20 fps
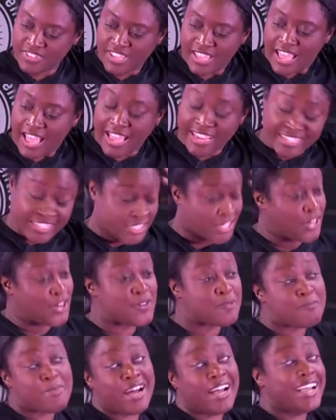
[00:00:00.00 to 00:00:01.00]
I don't
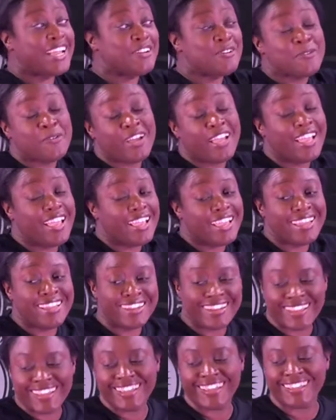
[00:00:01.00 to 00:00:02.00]
mind
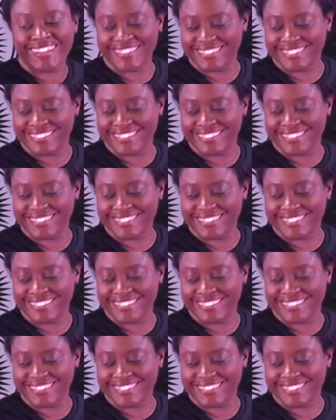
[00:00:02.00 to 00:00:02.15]
waiting.